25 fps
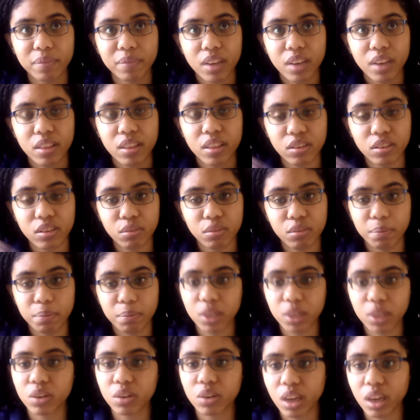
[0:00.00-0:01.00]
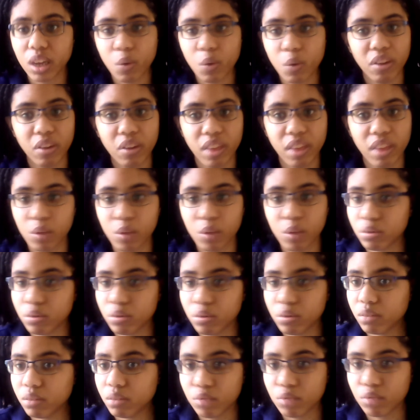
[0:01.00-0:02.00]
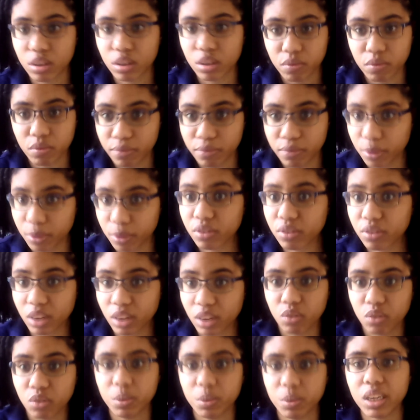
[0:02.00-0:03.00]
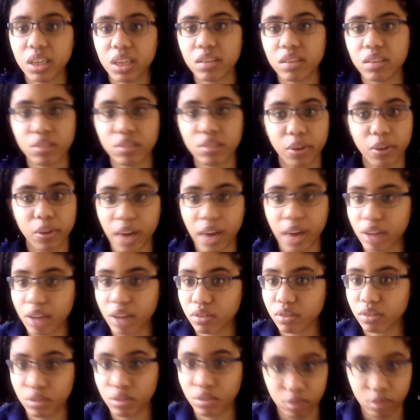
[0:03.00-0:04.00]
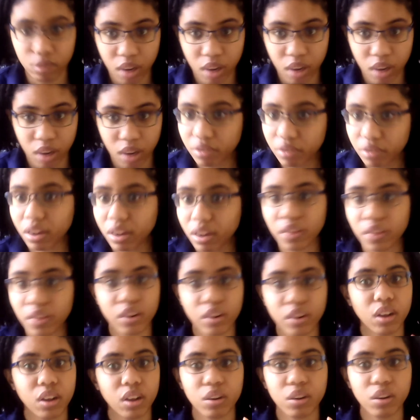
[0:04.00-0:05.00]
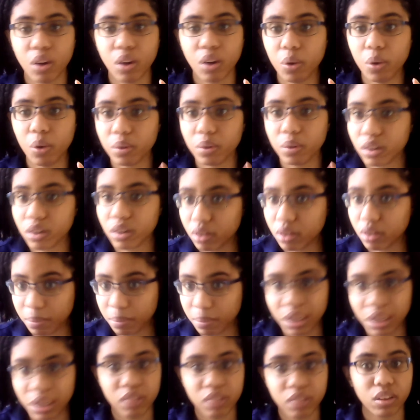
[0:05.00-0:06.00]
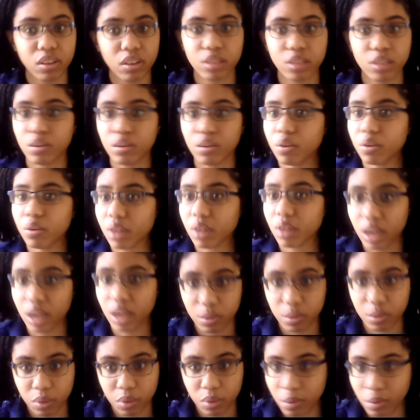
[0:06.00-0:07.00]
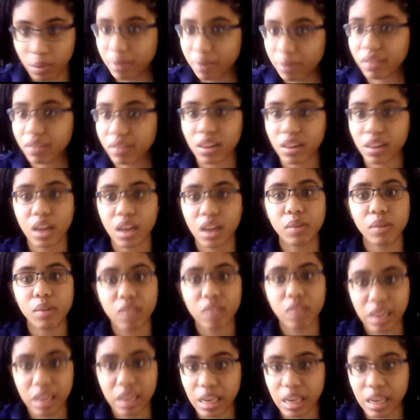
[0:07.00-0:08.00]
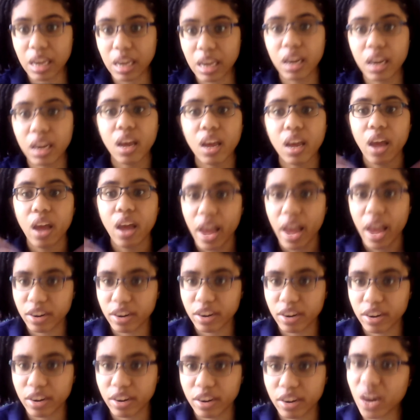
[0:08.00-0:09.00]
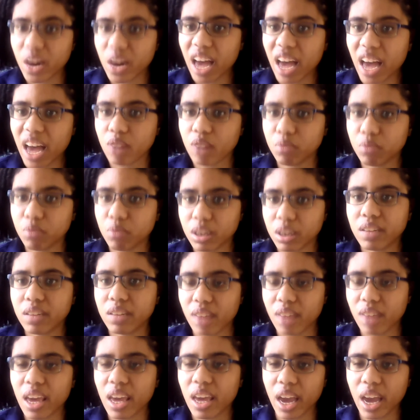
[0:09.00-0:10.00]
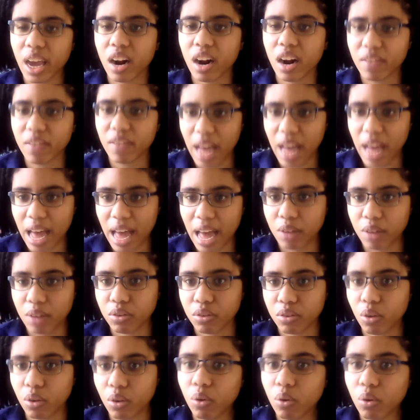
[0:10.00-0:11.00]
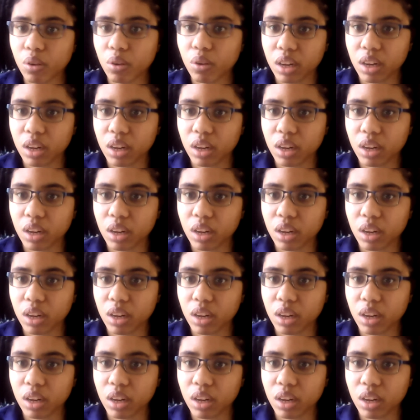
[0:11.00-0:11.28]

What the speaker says: this building where they would, for 6 weeks, learn how to do laundry on their own, cook meals on their own, connect with women's clubs, clean, and just learn how to really take care of a household